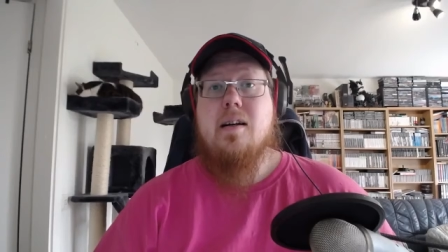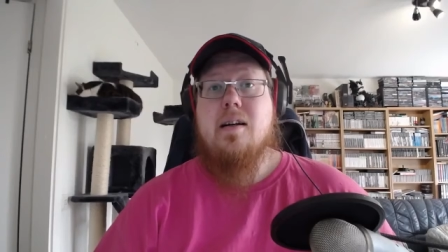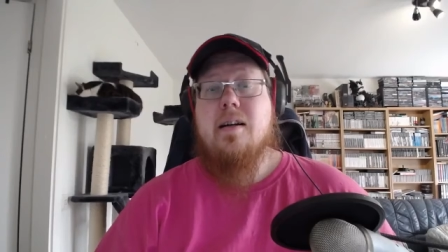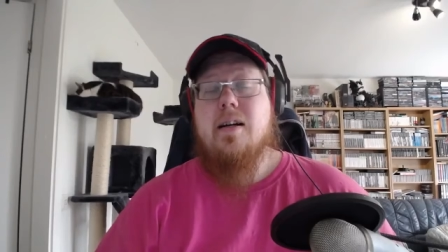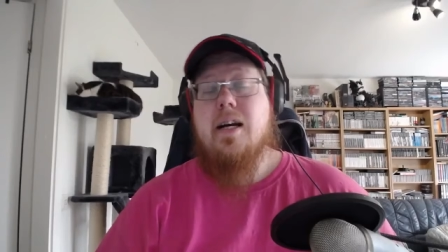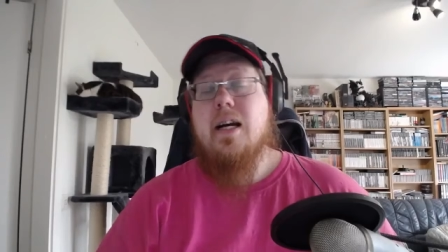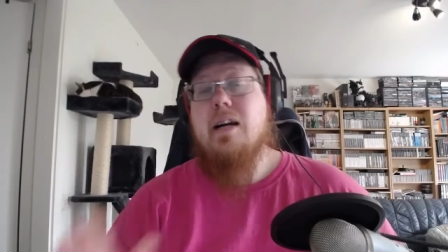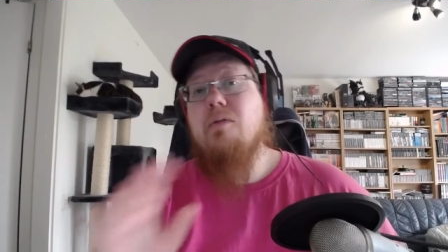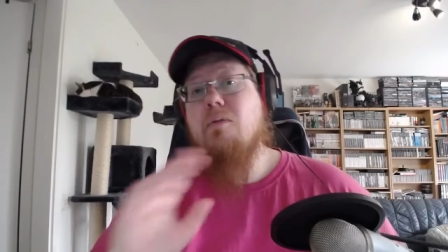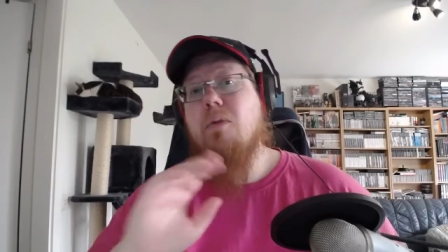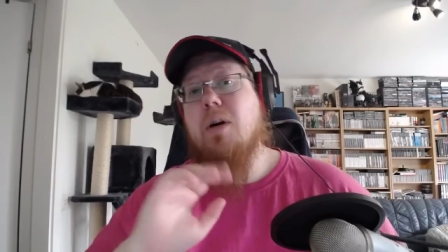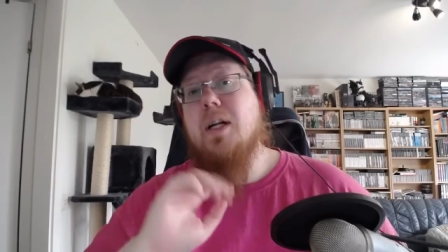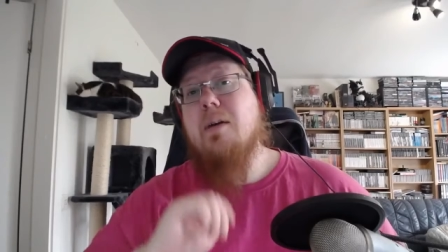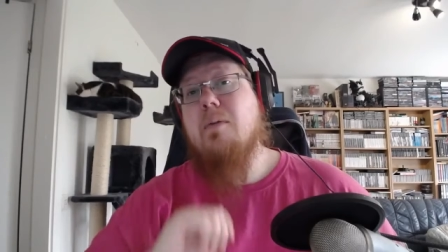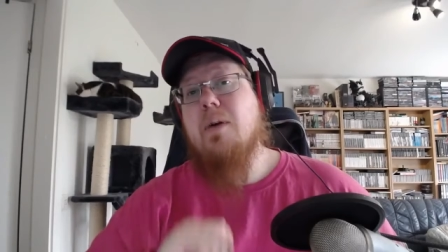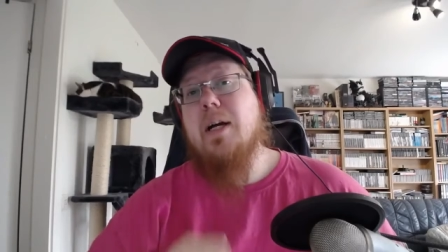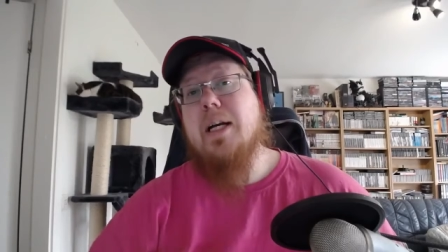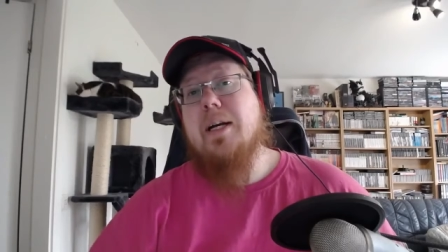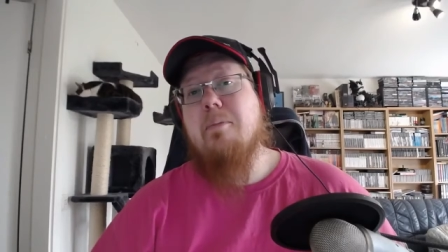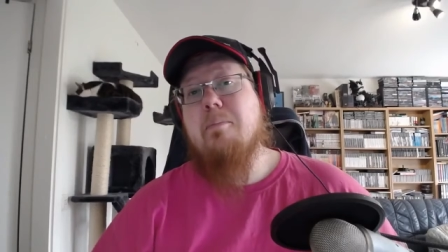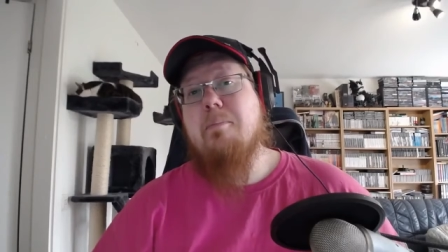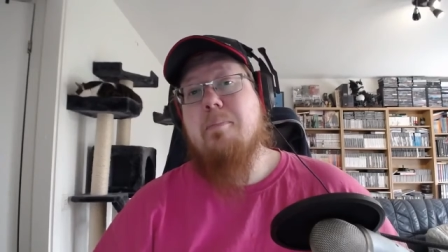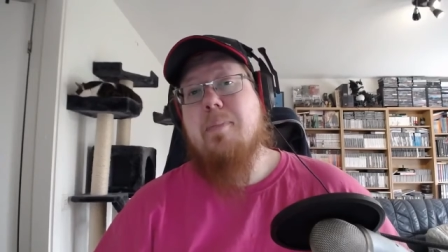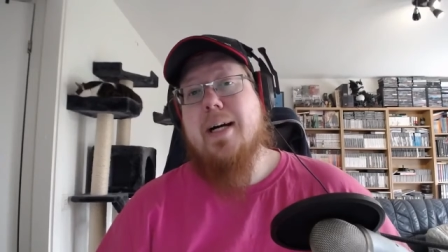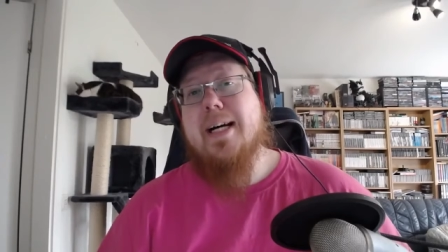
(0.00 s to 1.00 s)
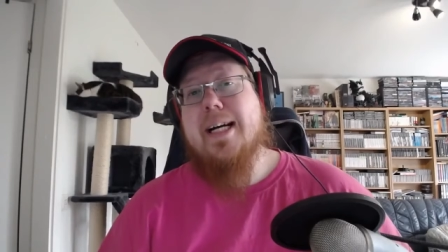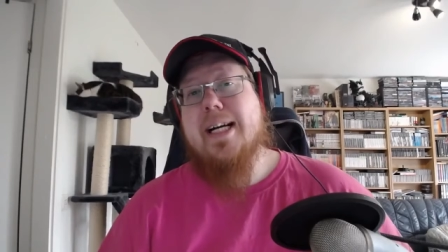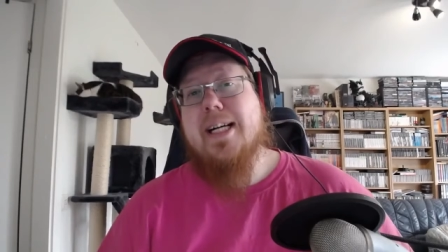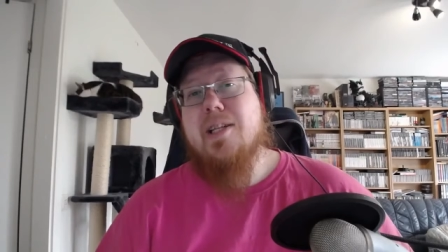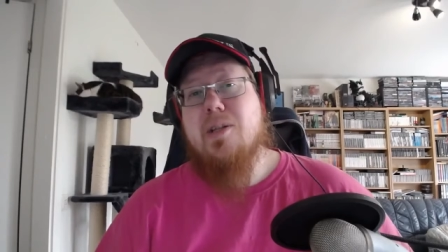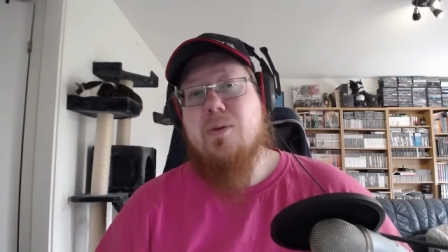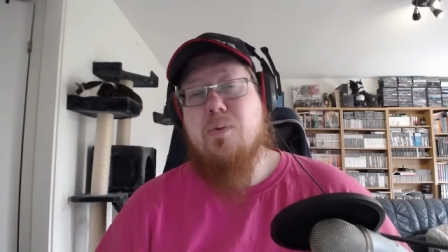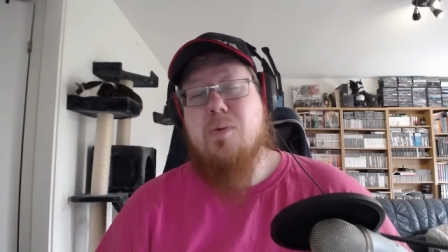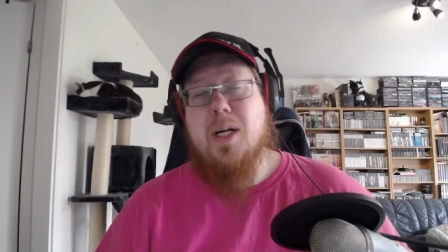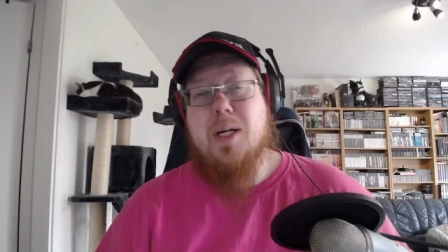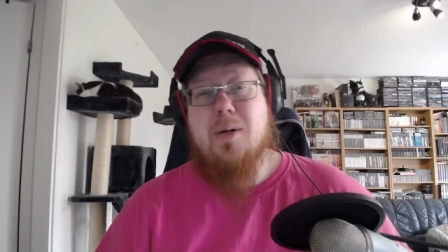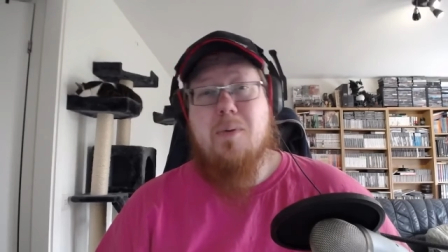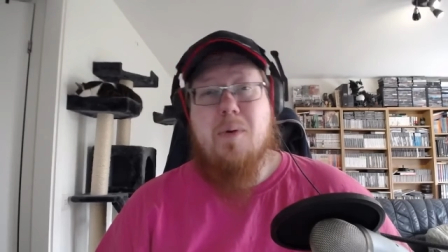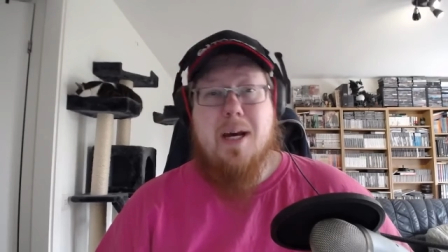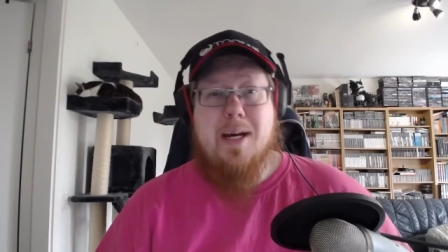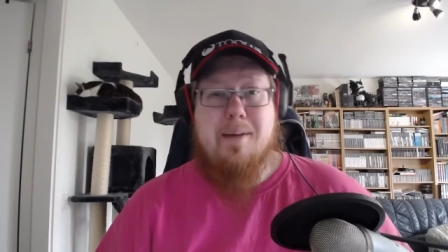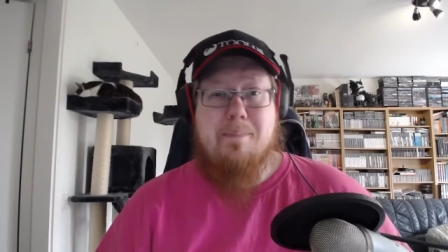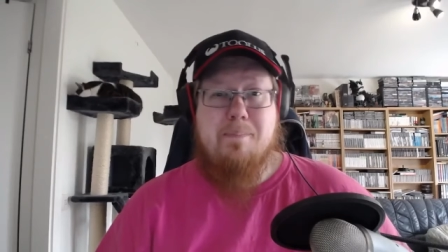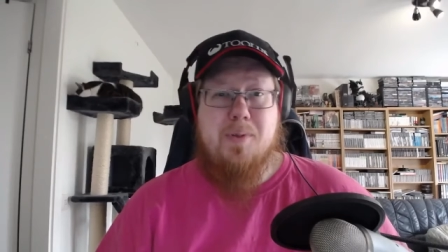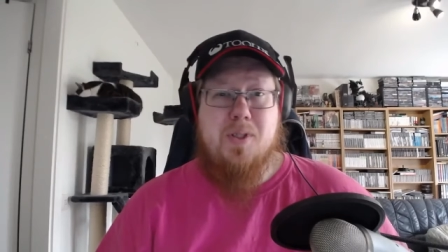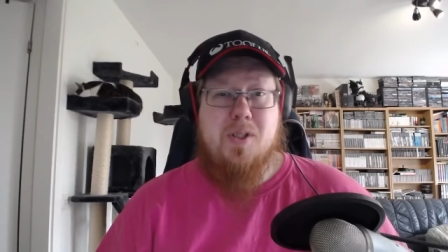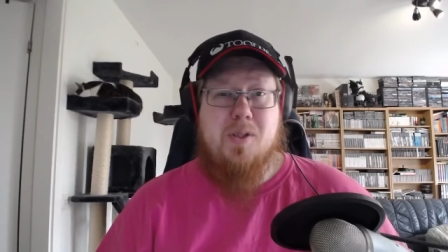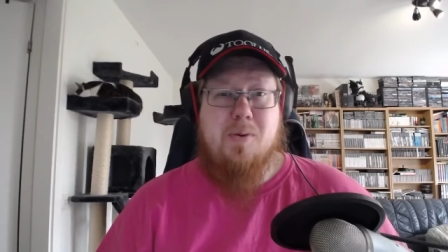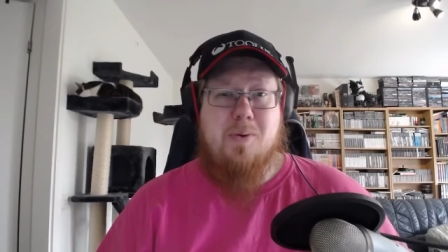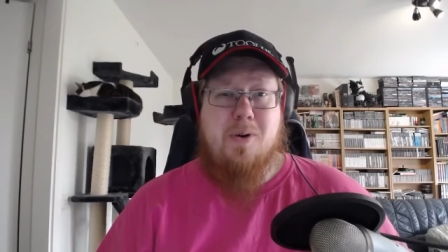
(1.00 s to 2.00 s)
Hey everyone, and welcome back to another
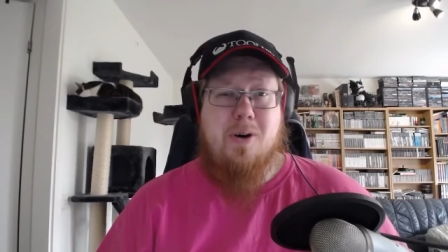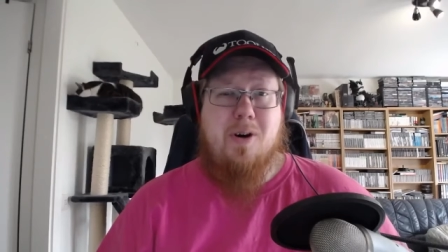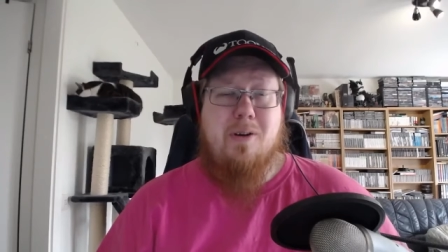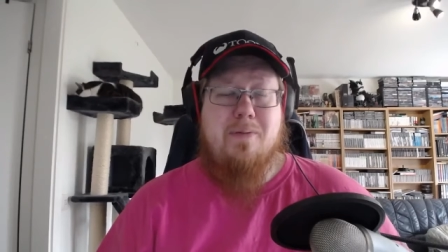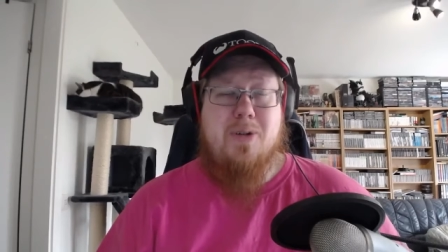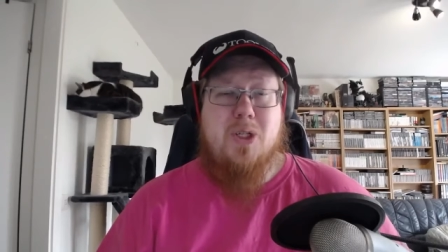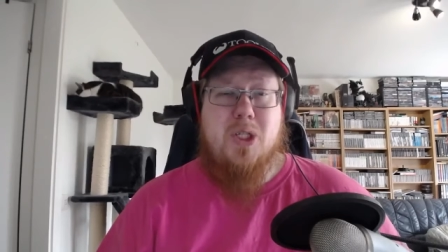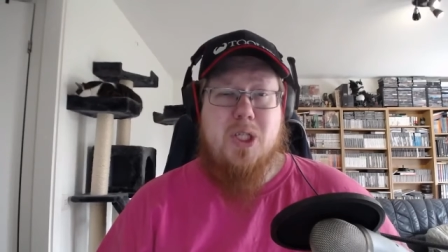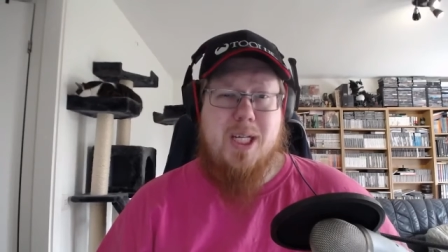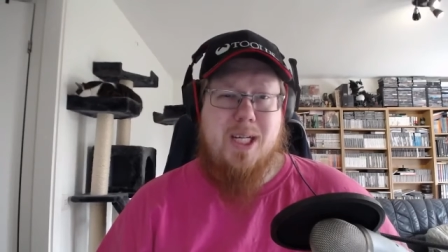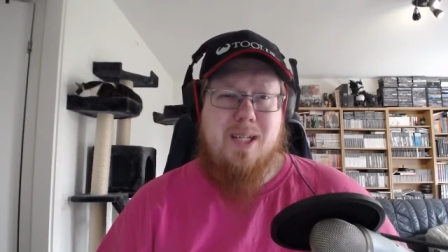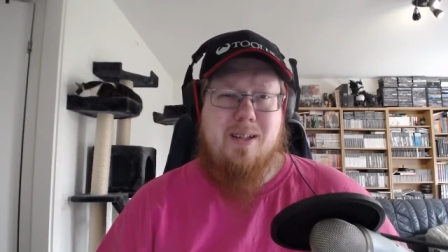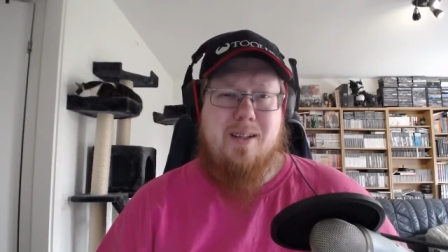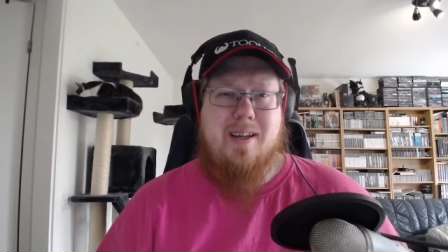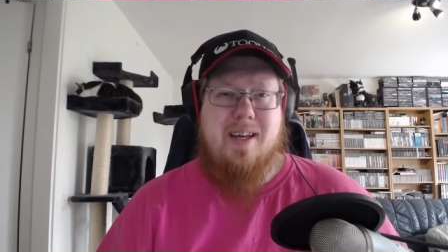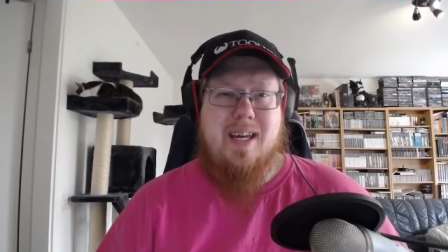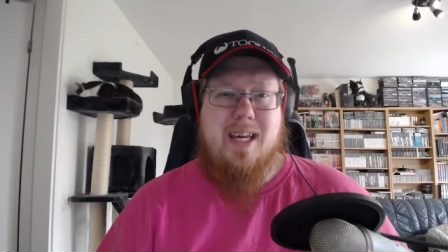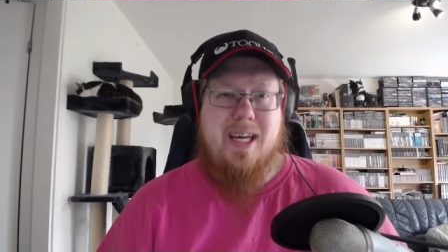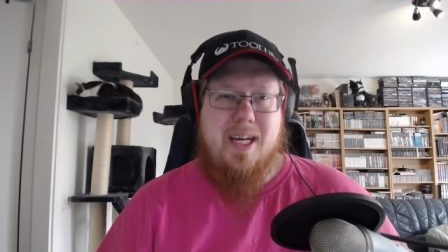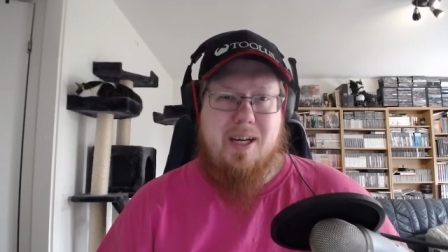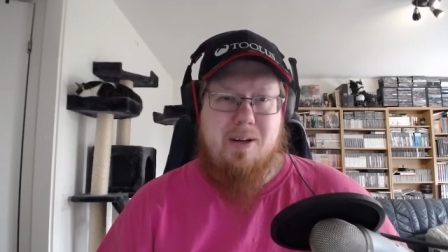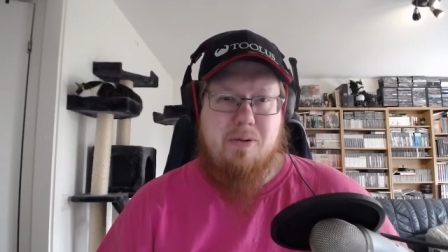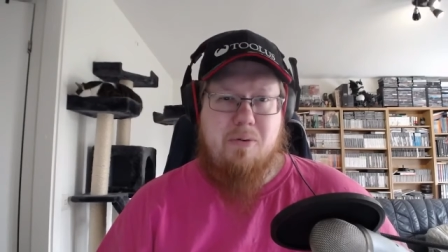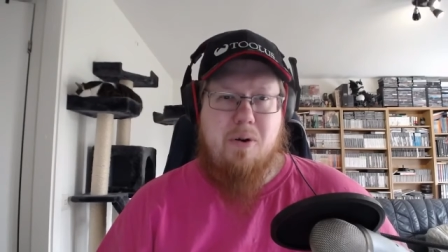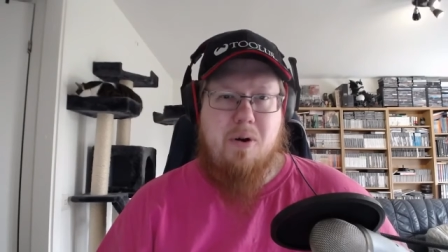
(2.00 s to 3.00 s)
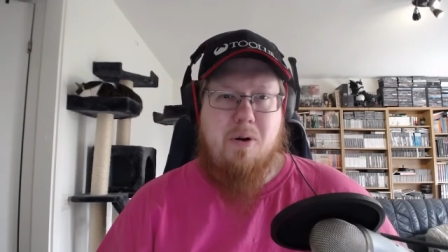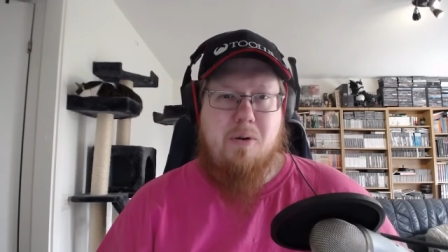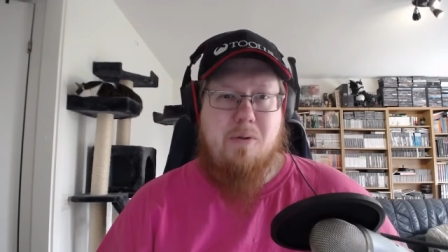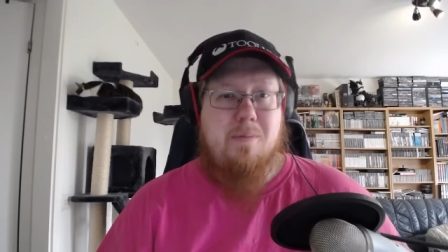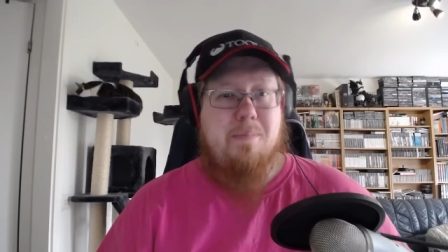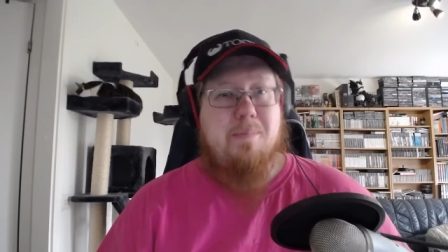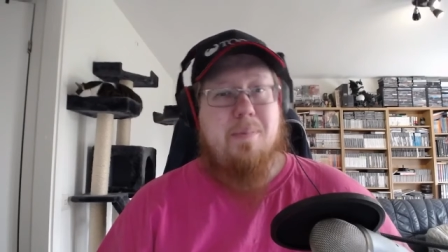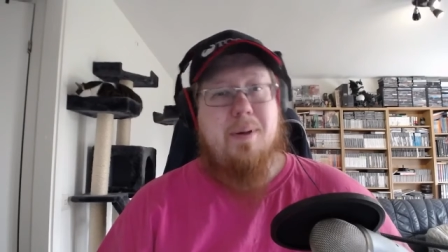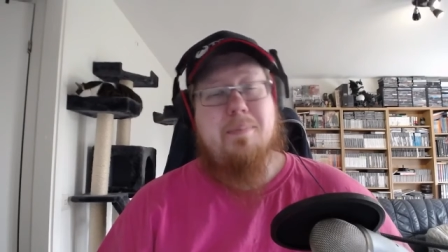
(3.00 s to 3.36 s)
episode of Shield Hero.